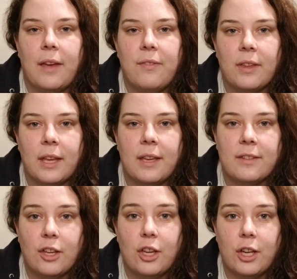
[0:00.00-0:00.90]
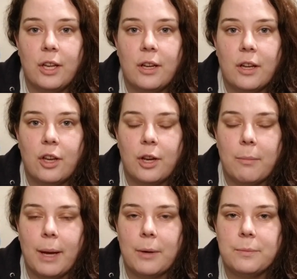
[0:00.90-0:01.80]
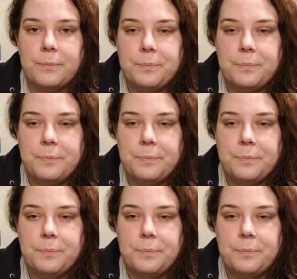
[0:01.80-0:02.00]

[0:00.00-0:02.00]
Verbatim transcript: I feel like is a good a good amount.